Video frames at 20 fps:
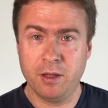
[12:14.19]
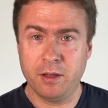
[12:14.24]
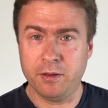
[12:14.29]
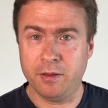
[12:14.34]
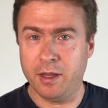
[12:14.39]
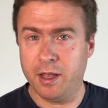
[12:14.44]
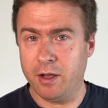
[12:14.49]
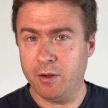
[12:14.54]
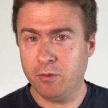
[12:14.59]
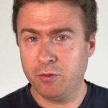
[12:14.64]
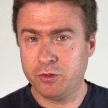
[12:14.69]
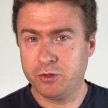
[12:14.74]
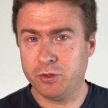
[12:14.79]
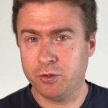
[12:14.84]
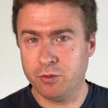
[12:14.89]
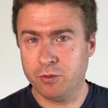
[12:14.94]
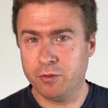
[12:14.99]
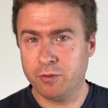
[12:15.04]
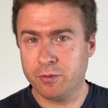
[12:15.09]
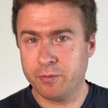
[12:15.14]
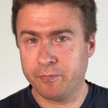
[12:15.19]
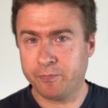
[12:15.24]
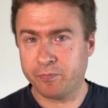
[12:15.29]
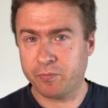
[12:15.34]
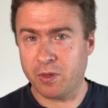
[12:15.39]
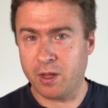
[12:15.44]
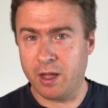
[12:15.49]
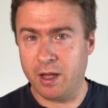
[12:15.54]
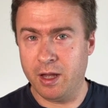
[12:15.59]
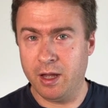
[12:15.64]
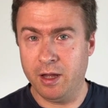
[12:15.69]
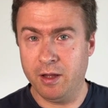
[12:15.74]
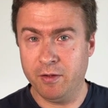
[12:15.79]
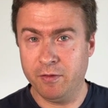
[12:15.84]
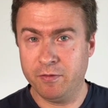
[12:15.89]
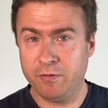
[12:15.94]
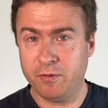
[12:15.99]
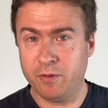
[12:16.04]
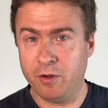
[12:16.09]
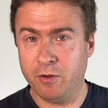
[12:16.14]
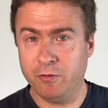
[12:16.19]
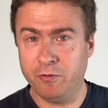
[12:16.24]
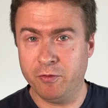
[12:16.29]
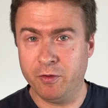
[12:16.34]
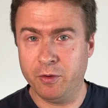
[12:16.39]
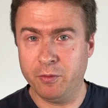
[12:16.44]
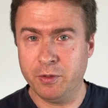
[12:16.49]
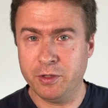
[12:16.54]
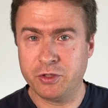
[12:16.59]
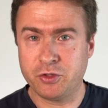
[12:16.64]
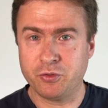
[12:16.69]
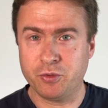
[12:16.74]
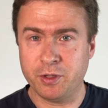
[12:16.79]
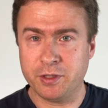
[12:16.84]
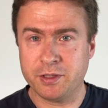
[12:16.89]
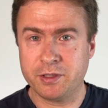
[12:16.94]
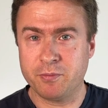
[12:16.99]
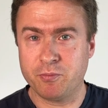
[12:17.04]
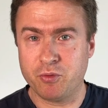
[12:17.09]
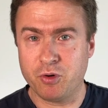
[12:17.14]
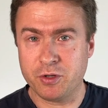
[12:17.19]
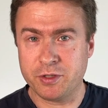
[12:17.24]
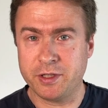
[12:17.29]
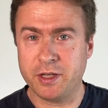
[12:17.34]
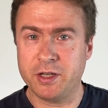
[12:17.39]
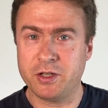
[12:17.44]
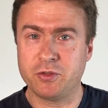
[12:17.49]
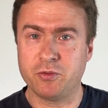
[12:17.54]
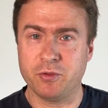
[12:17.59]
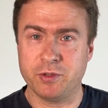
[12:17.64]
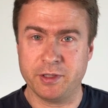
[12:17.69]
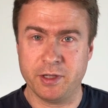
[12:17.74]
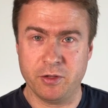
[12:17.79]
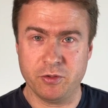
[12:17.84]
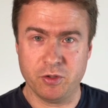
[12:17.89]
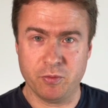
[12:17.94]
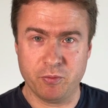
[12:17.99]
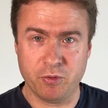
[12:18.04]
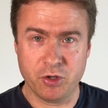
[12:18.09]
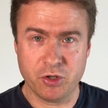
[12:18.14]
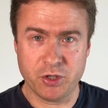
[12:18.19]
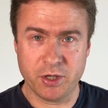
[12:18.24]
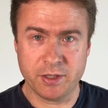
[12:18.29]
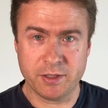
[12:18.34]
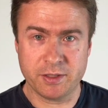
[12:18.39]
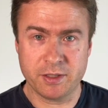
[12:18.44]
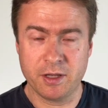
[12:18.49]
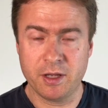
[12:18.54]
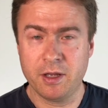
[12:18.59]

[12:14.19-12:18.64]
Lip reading: They also have a very strict process to set the project.